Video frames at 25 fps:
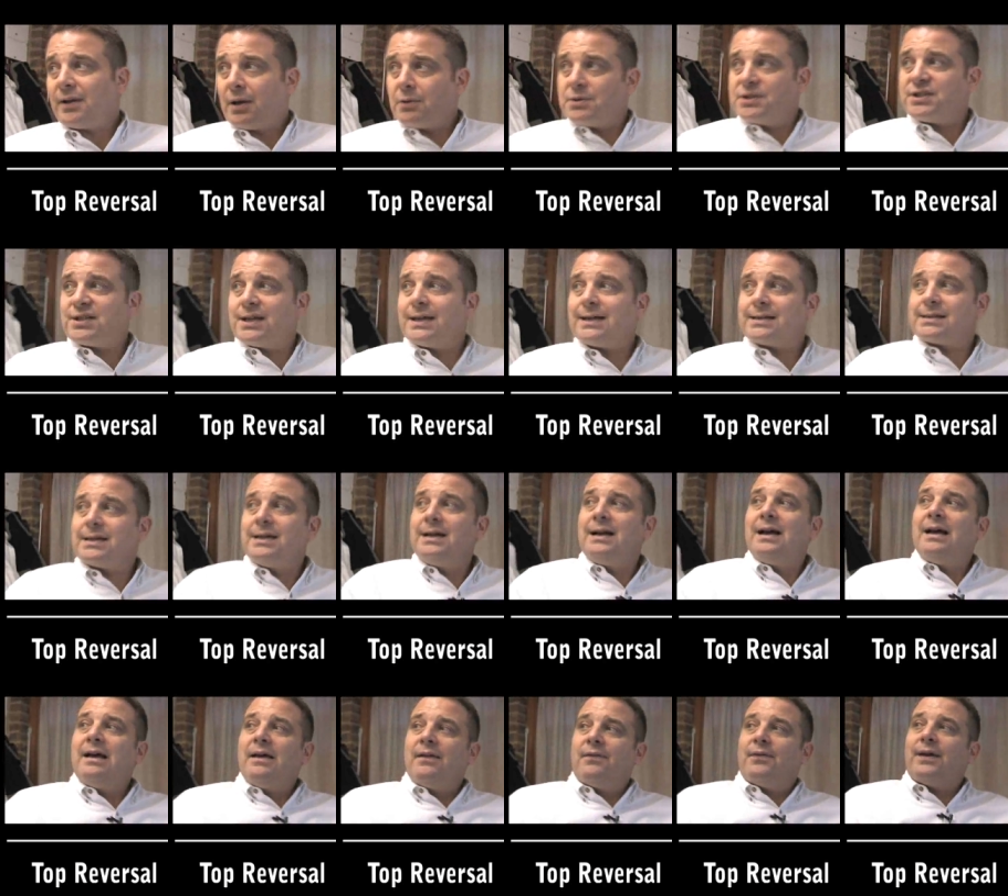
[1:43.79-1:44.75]
Those things,
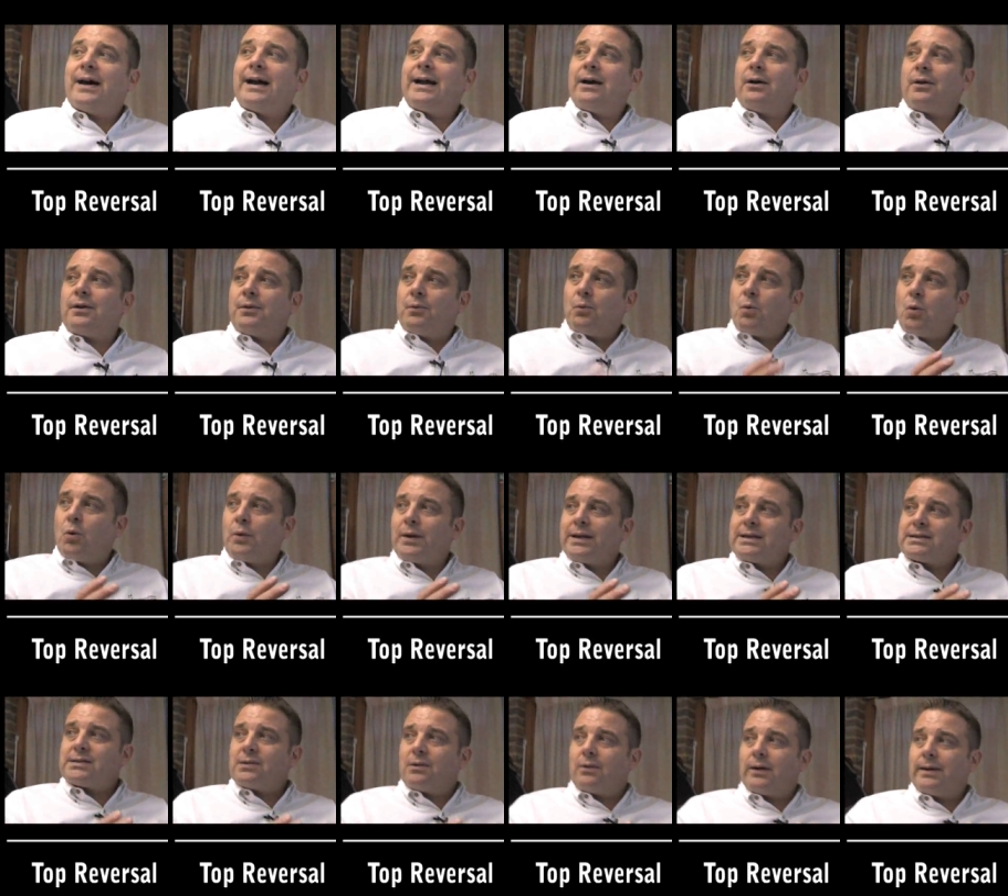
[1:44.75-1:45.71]
they are the
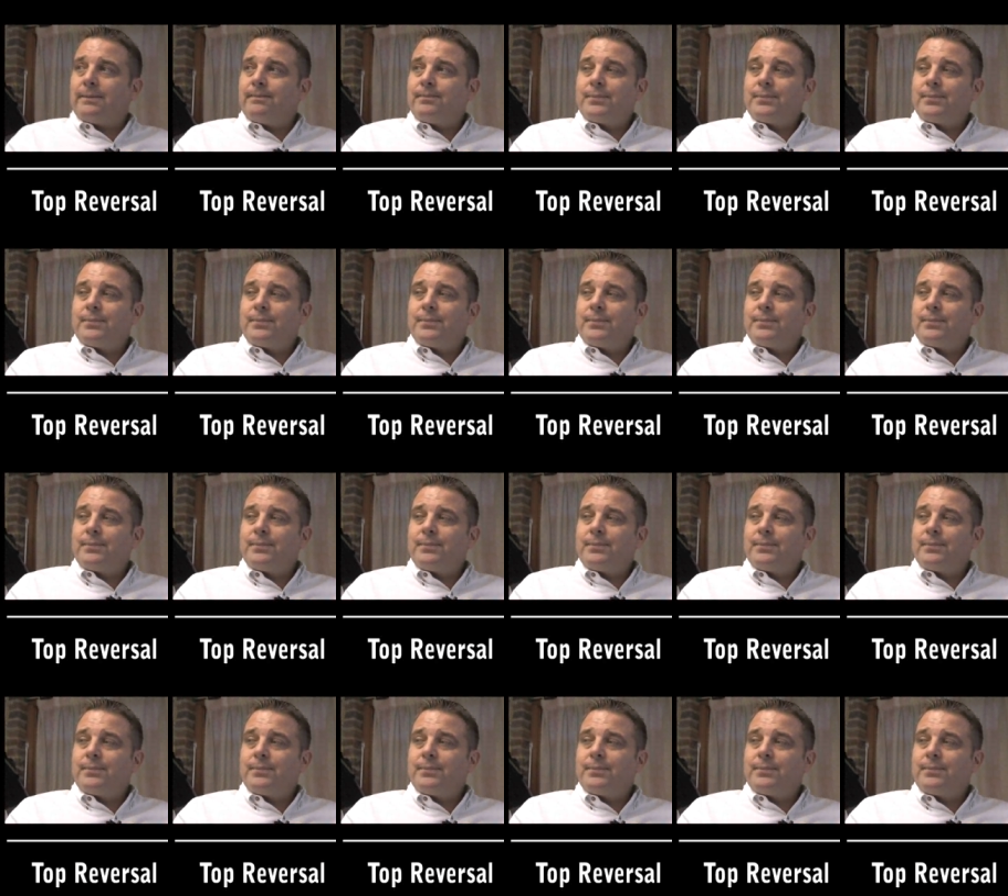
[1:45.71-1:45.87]
warning sign.